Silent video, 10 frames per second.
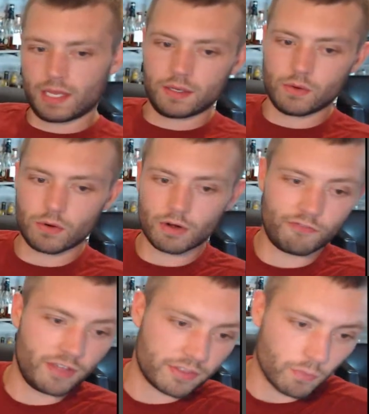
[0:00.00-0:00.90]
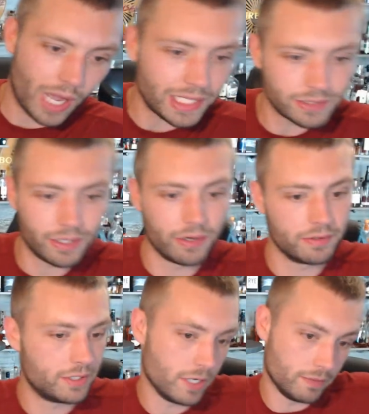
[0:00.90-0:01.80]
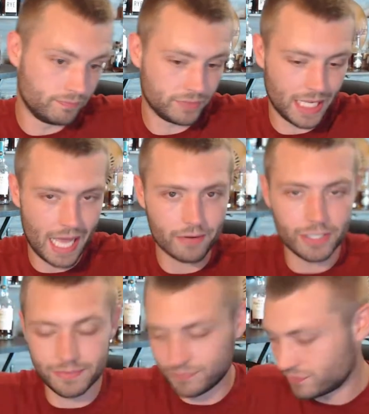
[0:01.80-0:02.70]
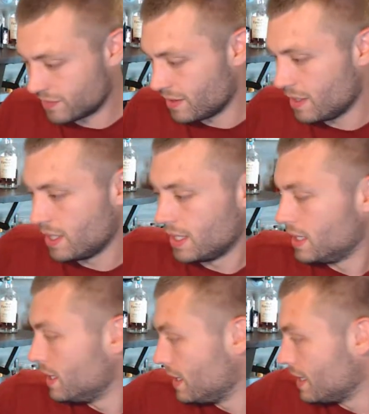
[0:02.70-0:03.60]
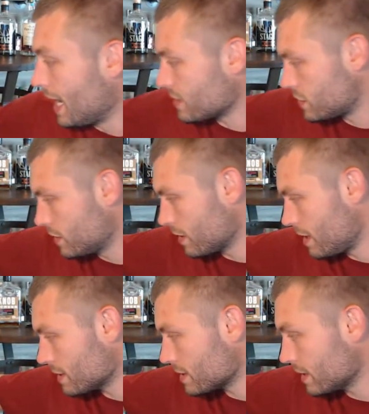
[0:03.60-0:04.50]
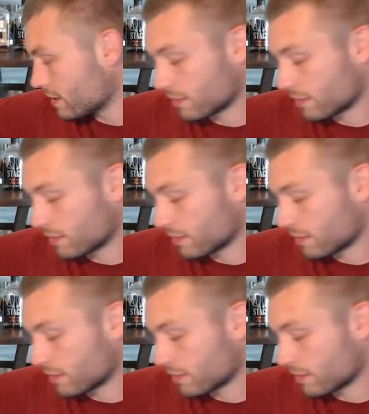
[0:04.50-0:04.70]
or a fifth wild card, so I don't know. Not sure, honestly.